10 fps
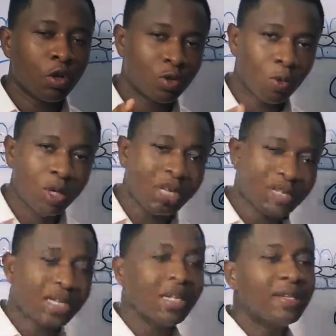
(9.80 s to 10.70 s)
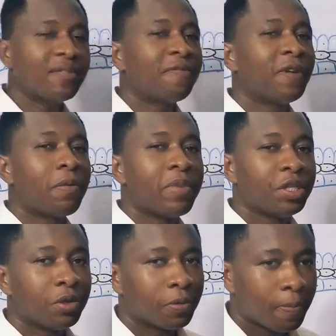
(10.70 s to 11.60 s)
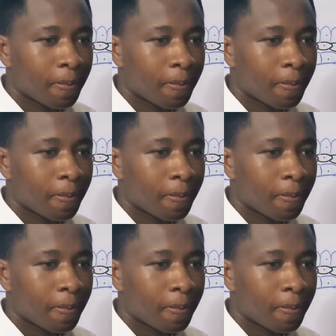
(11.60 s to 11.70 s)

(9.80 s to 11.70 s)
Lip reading: So what exactly is inflammation?